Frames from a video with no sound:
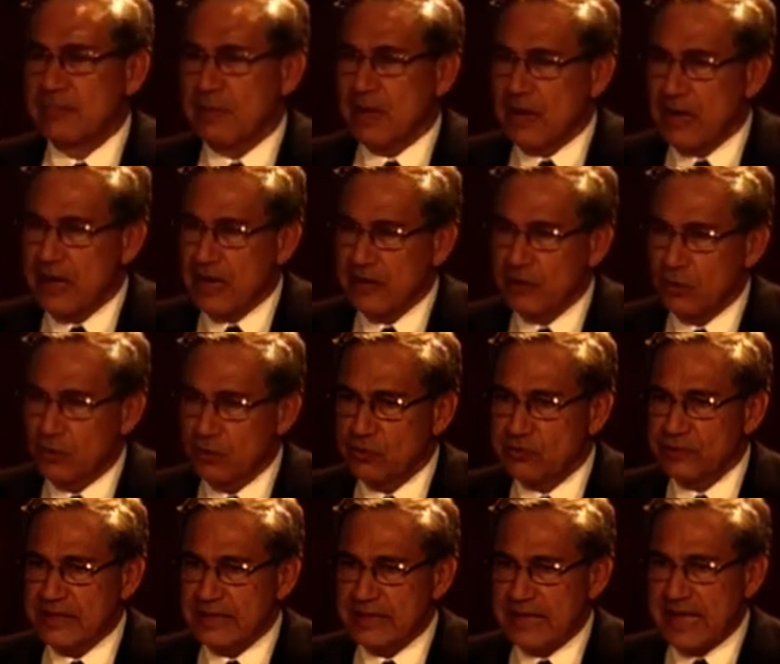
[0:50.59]
I
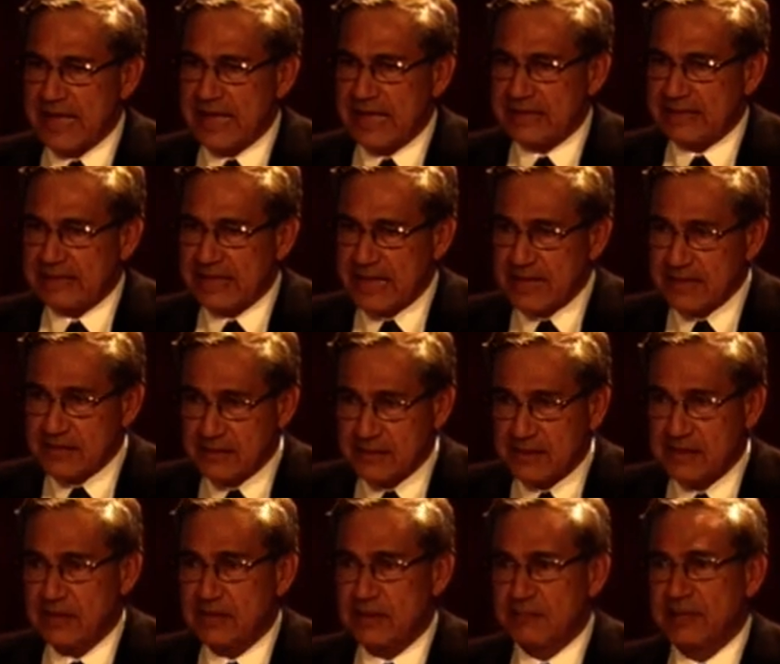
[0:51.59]
already, at that
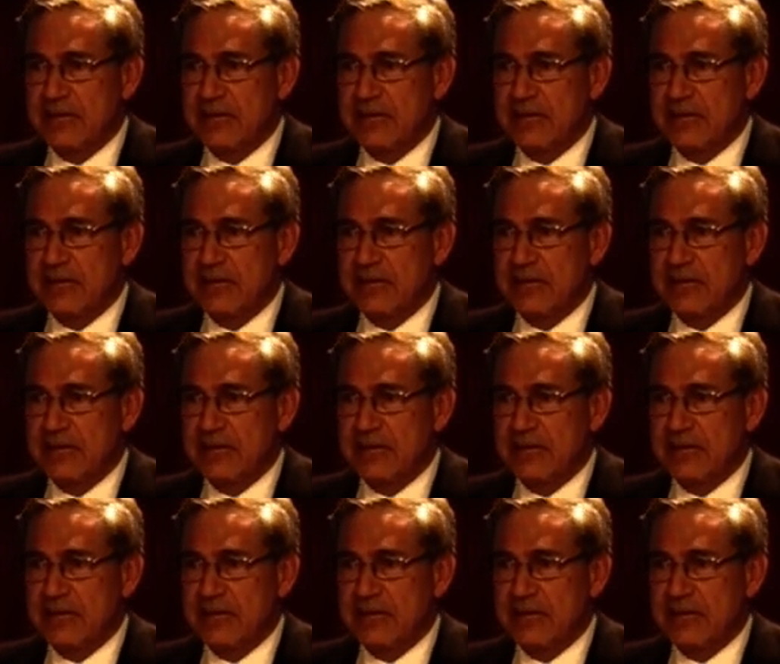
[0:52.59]
time,